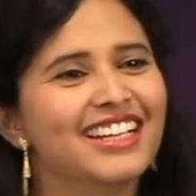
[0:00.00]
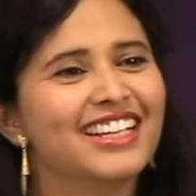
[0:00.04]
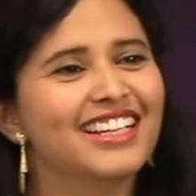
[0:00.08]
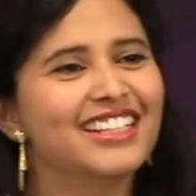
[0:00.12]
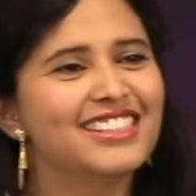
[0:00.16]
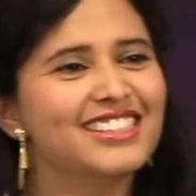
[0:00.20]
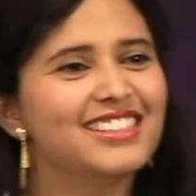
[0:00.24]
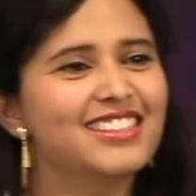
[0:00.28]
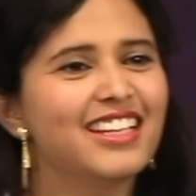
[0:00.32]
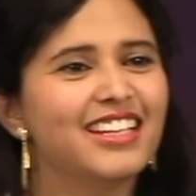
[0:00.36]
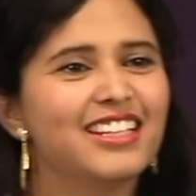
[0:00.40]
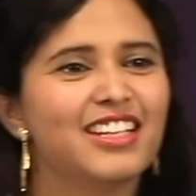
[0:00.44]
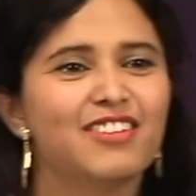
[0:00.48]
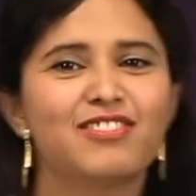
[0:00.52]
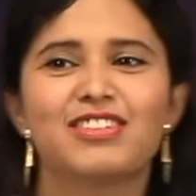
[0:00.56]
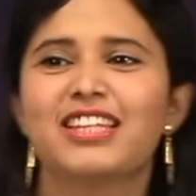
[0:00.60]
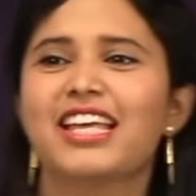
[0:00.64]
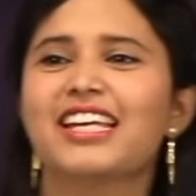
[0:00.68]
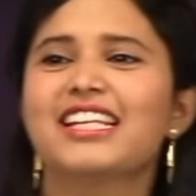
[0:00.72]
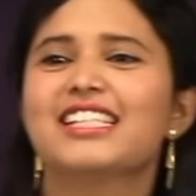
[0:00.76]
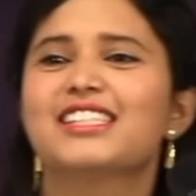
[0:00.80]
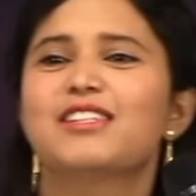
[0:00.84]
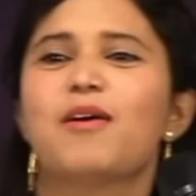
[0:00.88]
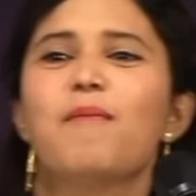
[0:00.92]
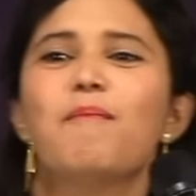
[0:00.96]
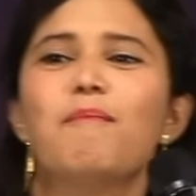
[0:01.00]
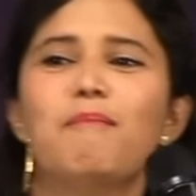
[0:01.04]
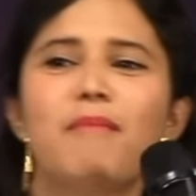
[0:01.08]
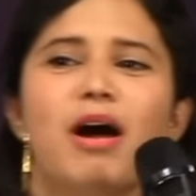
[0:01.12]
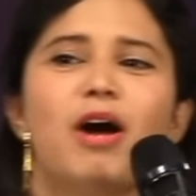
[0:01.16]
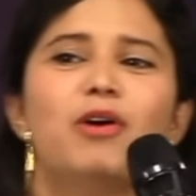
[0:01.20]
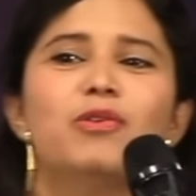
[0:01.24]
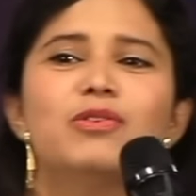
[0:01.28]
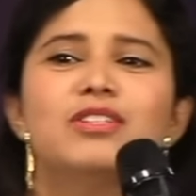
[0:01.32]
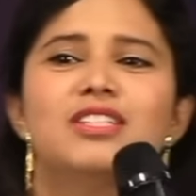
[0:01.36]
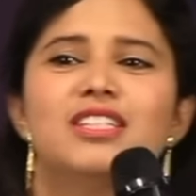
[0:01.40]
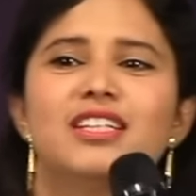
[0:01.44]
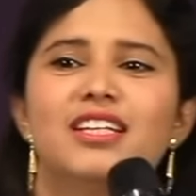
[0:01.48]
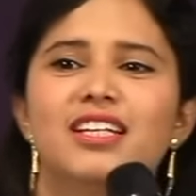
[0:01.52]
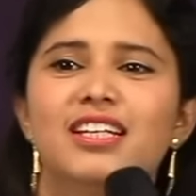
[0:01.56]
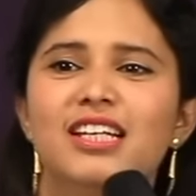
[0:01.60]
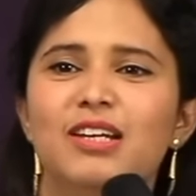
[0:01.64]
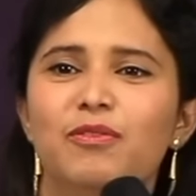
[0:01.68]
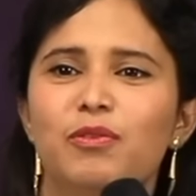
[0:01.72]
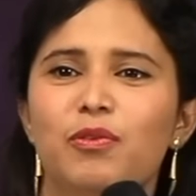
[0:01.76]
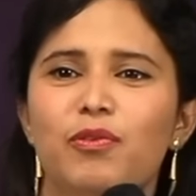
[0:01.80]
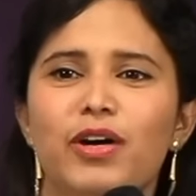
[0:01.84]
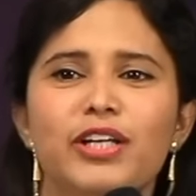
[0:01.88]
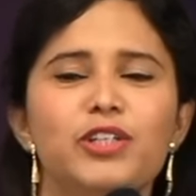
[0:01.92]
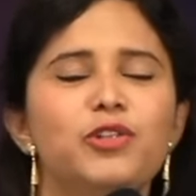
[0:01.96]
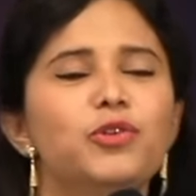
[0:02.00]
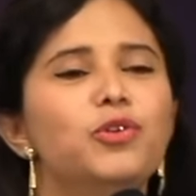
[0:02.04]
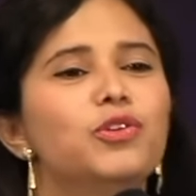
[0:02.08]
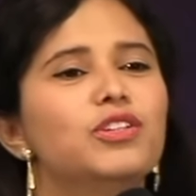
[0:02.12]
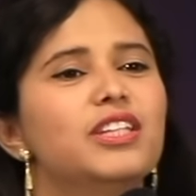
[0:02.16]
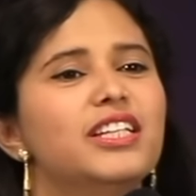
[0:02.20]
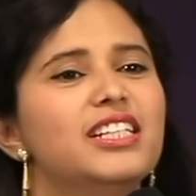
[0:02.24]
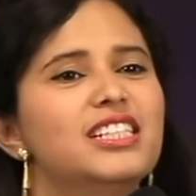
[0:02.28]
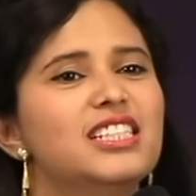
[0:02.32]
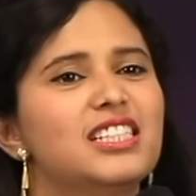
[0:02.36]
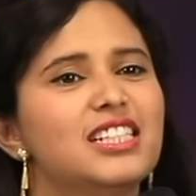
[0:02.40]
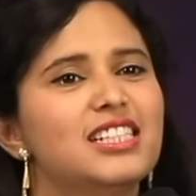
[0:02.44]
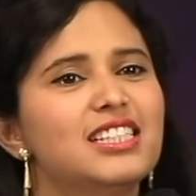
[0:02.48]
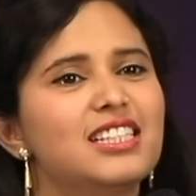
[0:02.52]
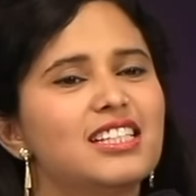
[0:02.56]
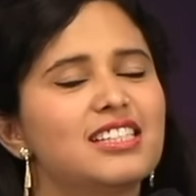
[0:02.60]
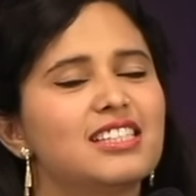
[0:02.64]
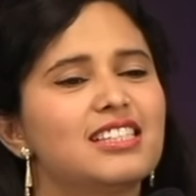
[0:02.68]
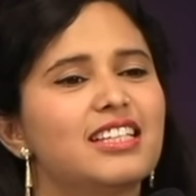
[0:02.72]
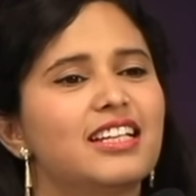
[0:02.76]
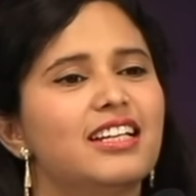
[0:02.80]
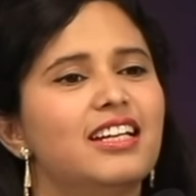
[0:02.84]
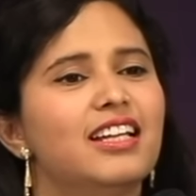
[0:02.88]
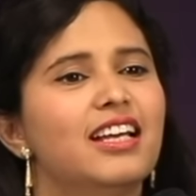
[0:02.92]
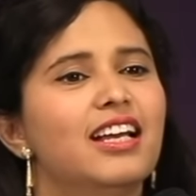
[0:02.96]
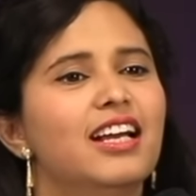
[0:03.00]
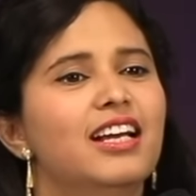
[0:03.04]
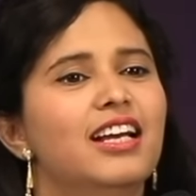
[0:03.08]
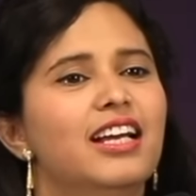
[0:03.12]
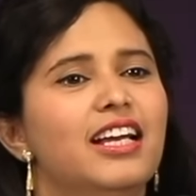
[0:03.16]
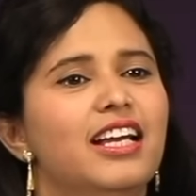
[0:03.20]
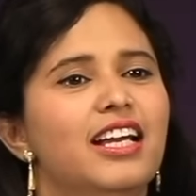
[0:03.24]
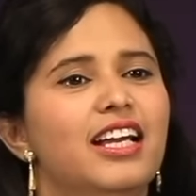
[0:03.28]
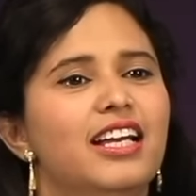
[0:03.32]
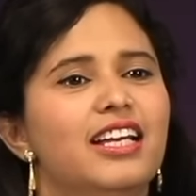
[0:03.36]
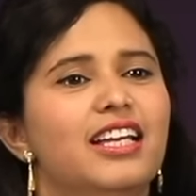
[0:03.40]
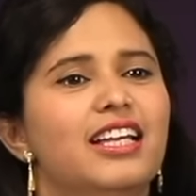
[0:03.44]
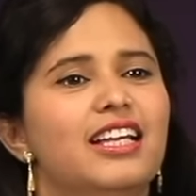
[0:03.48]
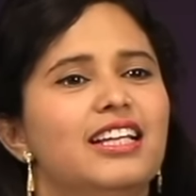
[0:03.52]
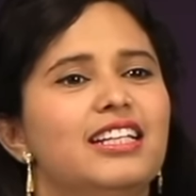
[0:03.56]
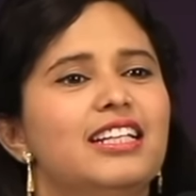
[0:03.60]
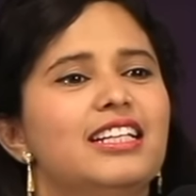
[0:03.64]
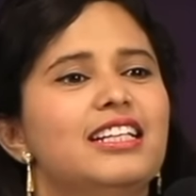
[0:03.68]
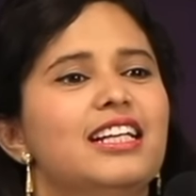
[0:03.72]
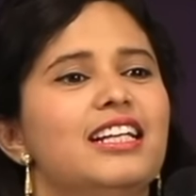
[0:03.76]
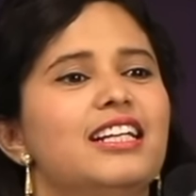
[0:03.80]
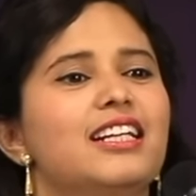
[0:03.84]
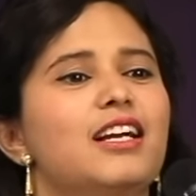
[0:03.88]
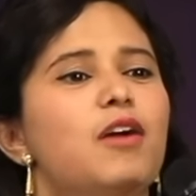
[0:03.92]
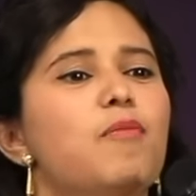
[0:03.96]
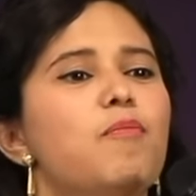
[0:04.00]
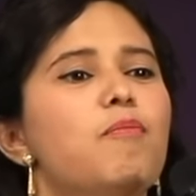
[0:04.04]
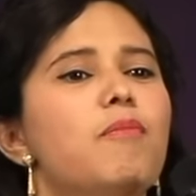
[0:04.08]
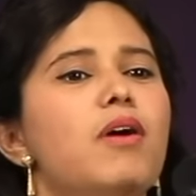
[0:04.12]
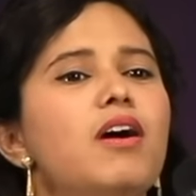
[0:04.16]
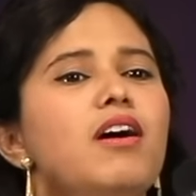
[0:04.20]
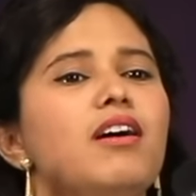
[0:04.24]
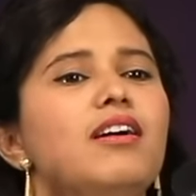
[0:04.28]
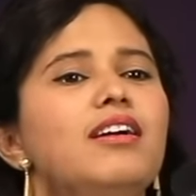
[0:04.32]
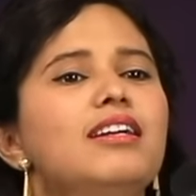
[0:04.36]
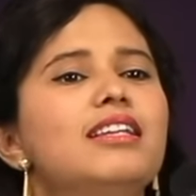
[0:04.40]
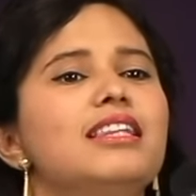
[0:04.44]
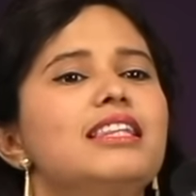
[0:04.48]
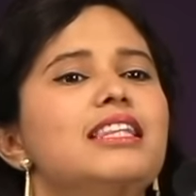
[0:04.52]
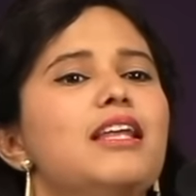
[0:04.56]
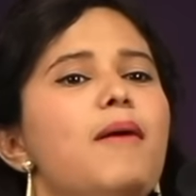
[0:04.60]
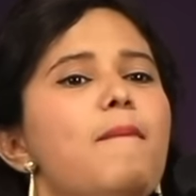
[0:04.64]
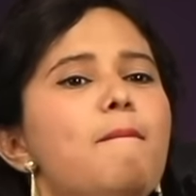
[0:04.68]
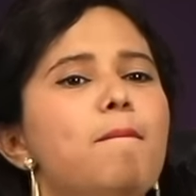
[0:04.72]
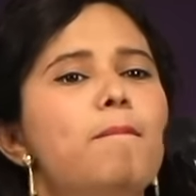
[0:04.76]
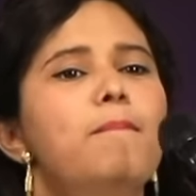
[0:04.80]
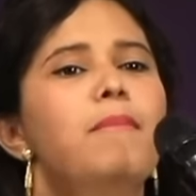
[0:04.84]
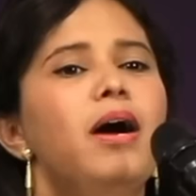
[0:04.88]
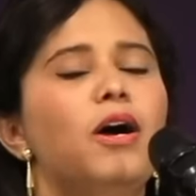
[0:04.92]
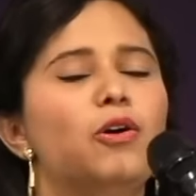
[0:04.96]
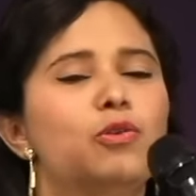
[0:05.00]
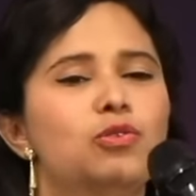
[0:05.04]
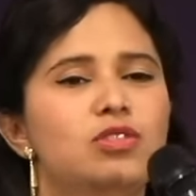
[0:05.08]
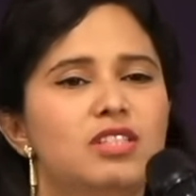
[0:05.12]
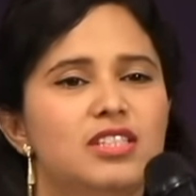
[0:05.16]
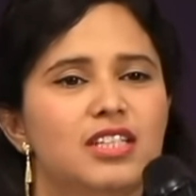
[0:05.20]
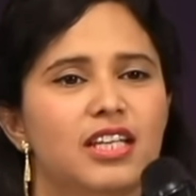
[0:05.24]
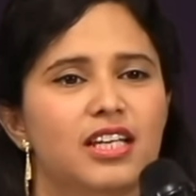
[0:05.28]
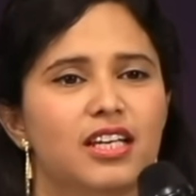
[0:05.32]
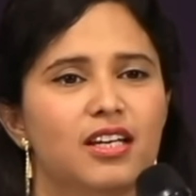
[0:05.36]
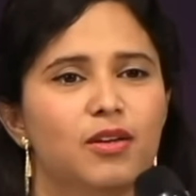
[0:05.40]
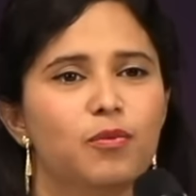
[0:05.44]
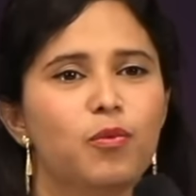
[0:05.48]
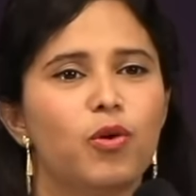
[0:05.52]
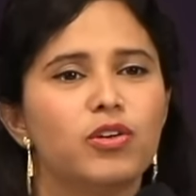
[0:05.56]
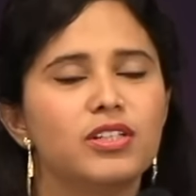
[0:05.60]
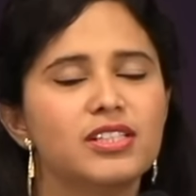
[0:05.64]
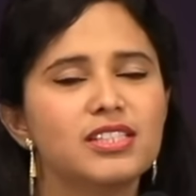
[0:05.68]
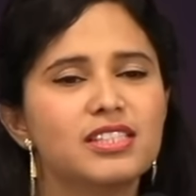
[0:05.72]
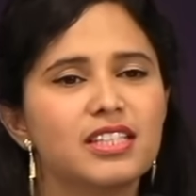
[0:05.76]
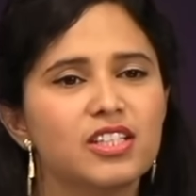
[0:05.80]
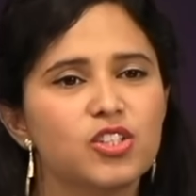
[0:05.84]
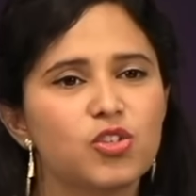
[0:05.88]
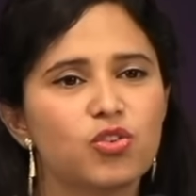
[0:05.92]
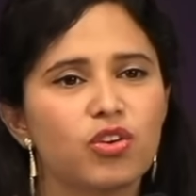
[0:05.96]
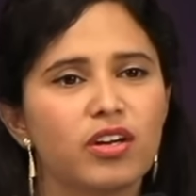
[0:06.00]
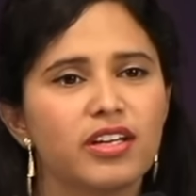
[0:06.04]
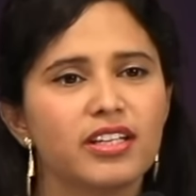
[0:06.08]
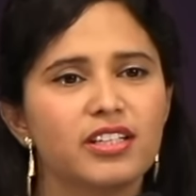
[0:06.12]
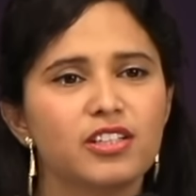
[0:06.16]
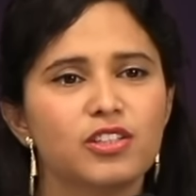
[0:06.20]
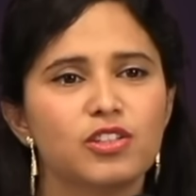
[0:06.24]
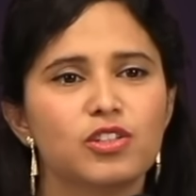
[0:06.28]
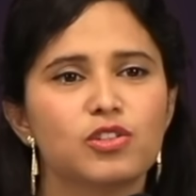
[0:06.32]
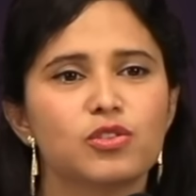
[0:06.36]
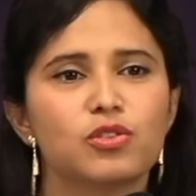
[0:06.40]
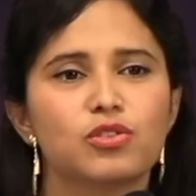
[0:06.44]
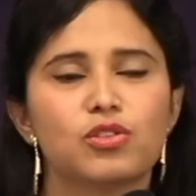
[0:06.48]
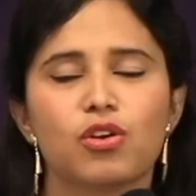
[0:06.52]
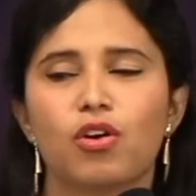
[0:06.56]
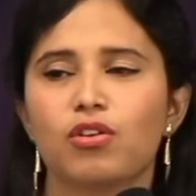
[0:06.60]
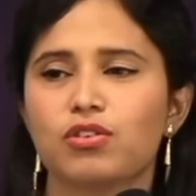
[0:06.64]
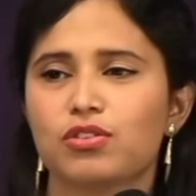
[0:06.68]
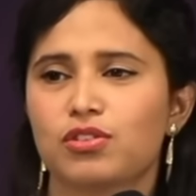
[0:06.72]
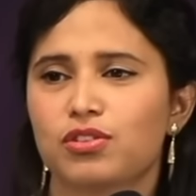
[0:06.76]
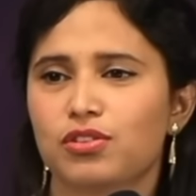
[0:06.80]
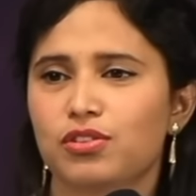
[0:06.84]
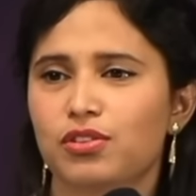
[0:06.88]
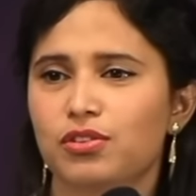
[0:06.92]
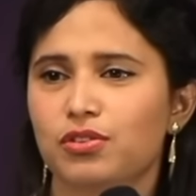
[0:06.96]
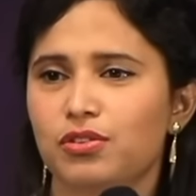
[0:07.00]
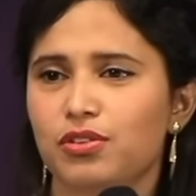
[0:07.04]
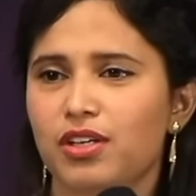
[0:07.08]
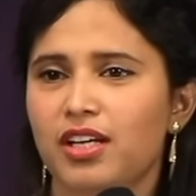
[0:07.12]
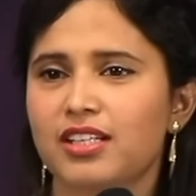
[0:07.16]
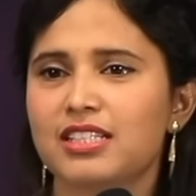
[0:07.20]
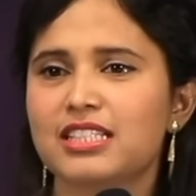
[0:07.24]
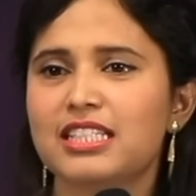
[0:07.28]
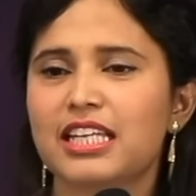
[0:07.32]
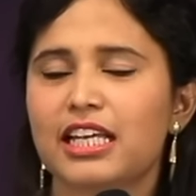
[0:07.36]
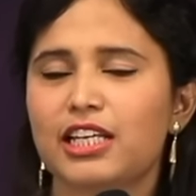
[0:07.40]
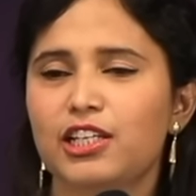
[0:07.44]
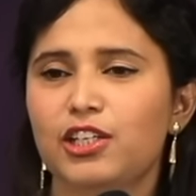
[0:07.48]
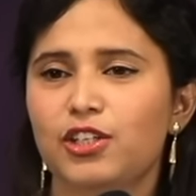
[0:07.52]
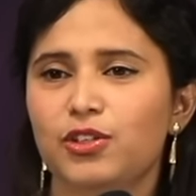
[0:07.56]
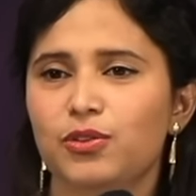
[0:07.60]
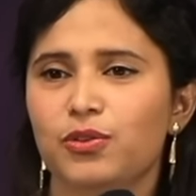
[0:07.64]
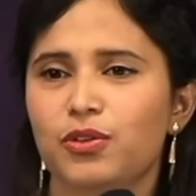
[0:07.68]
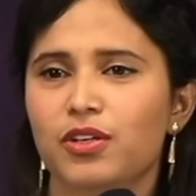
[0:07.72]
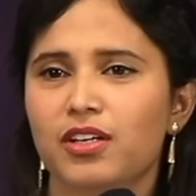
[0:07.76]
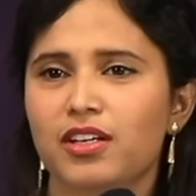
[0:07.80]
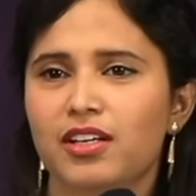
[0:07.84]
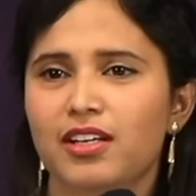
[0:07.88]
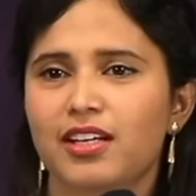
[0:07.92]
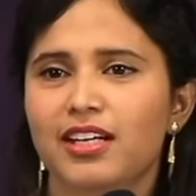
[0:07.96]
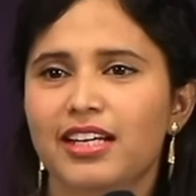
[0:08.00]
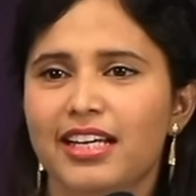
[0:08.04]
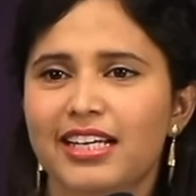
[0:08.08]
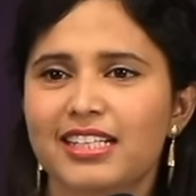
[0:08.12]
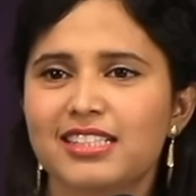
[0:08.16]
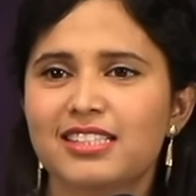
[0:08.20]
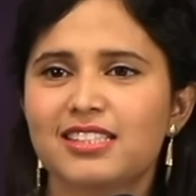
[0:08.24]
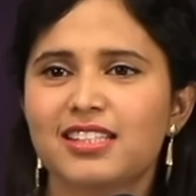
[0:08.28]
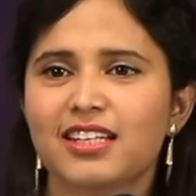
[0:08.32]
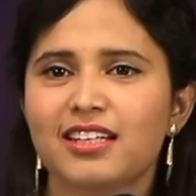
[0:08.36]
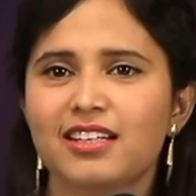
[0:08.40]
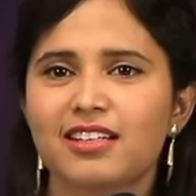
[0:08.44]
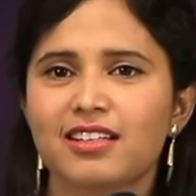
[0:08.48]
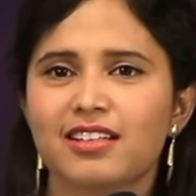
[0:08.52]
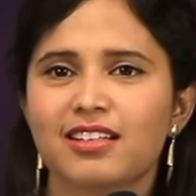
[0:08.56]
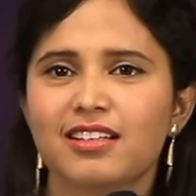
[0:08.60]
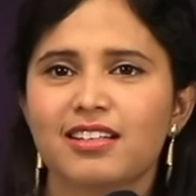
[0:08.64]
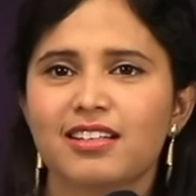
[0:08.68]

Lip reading: he said, if there is a mountain, why do you think Jesus said, command the mountain? What is he trying to talk to you and tell you? He said,